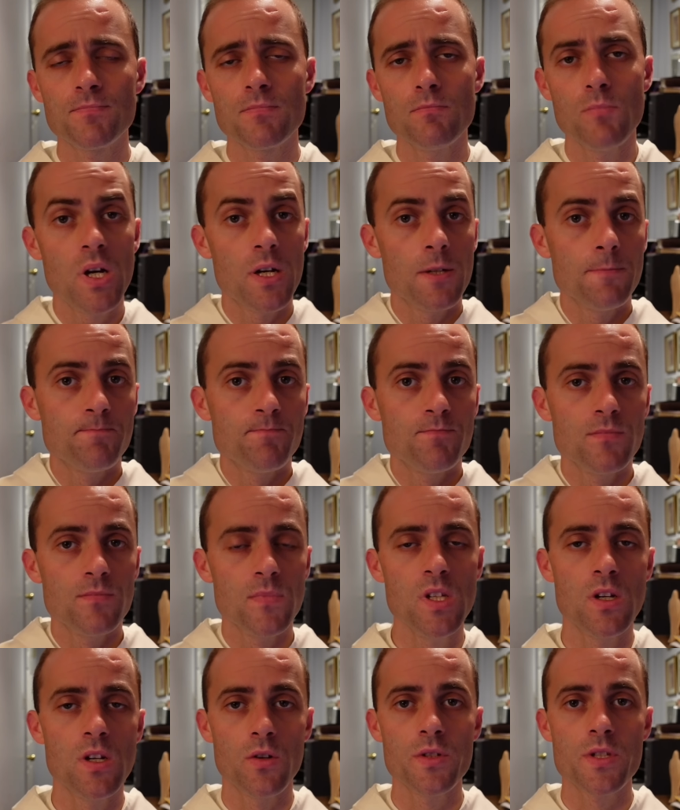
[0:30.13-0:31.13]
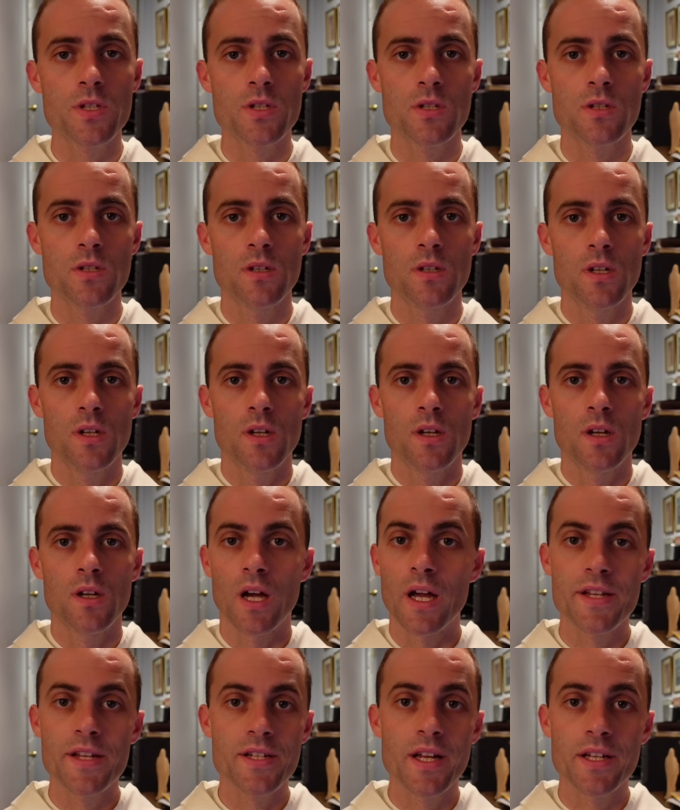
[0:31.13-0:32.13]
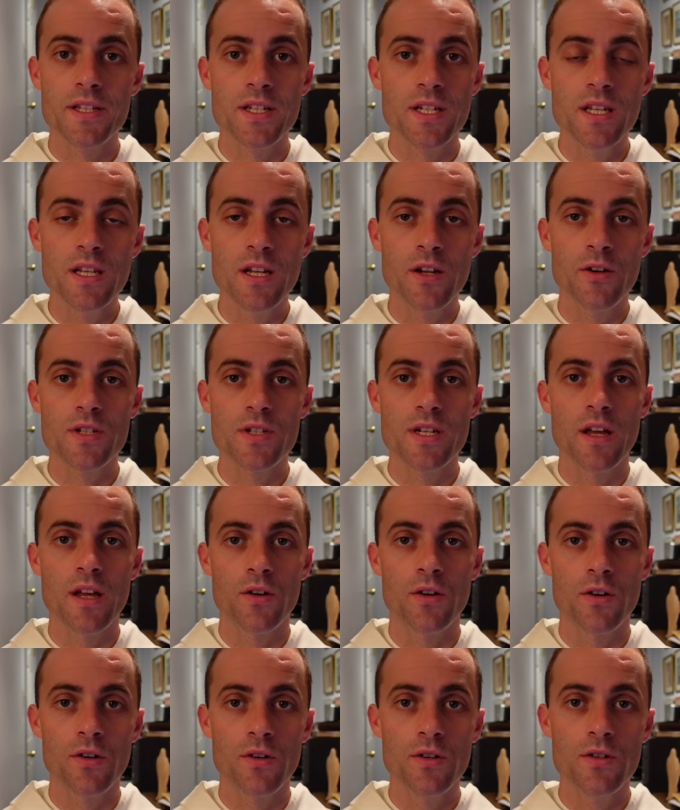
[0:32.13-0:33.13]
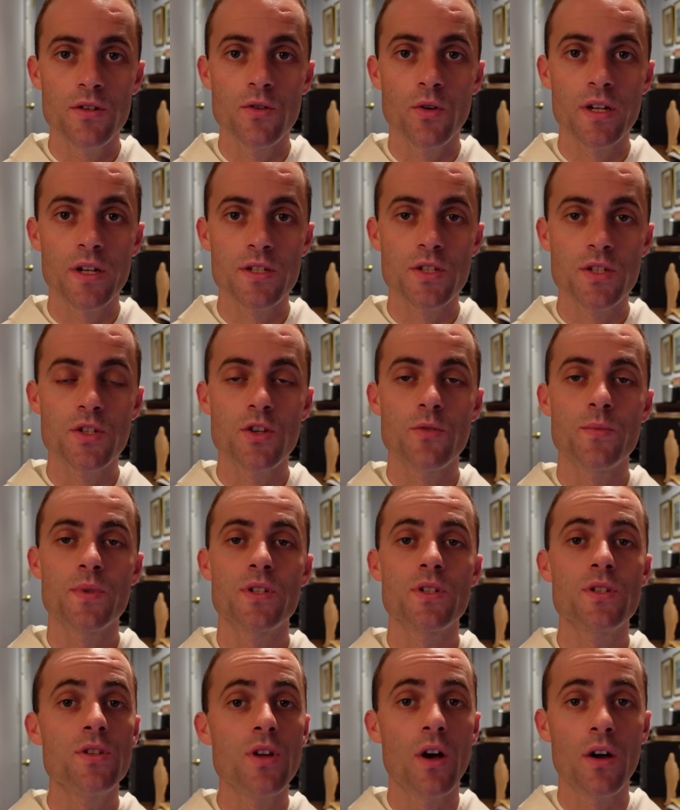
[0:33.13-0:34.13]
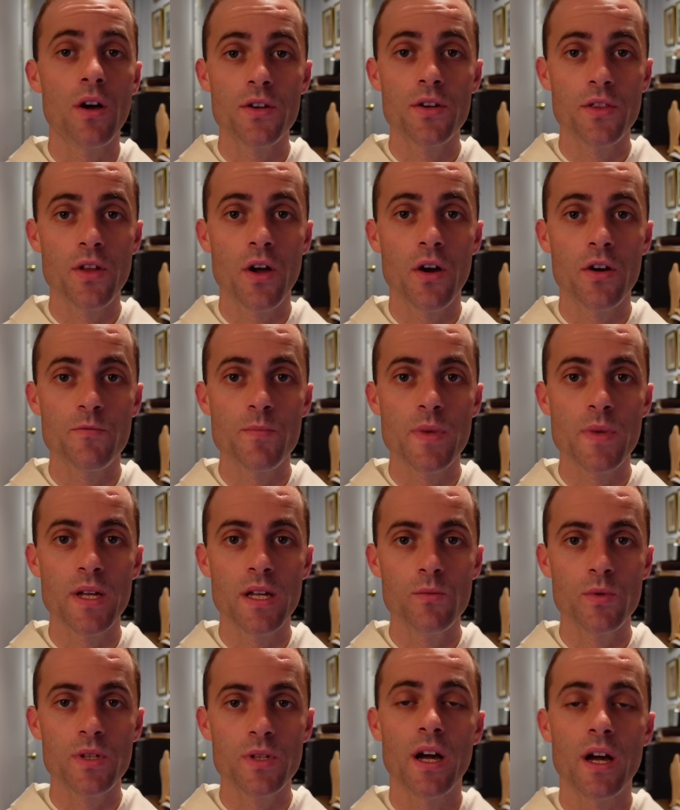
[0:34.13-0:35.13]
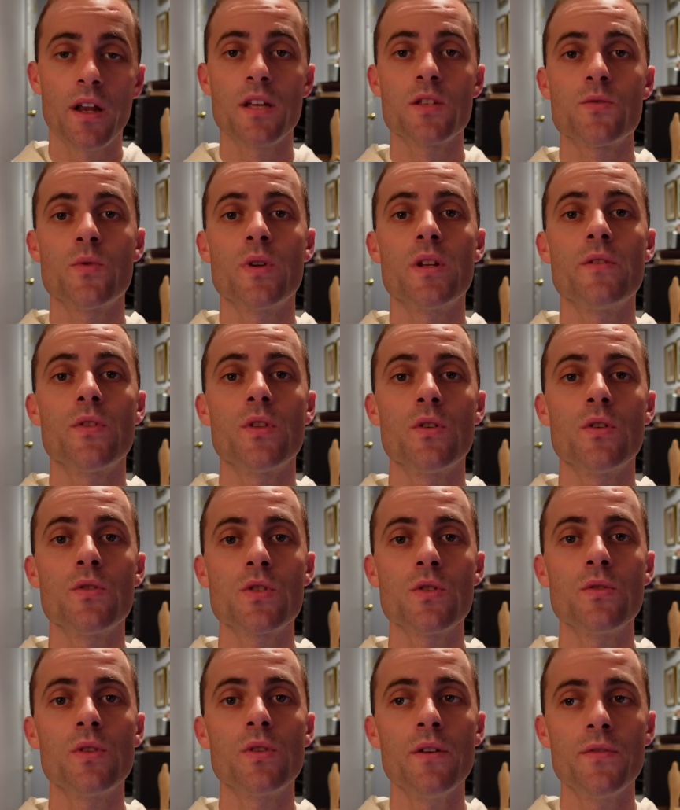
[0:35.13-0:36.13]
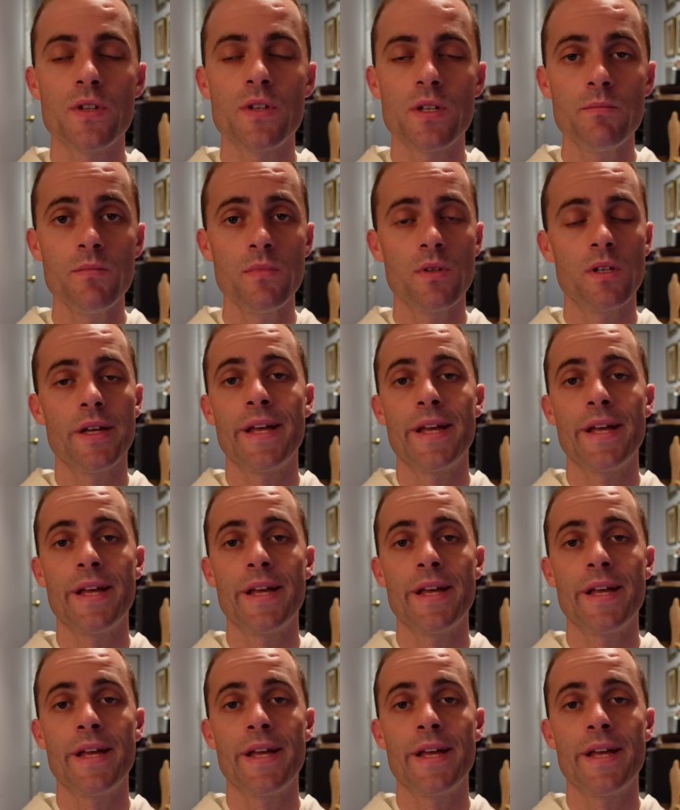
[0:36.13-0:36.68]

But, you know, it's eye has not seen, ear has not heard, nor has it so much as dawned on the heart of man what God has ready for those who love him.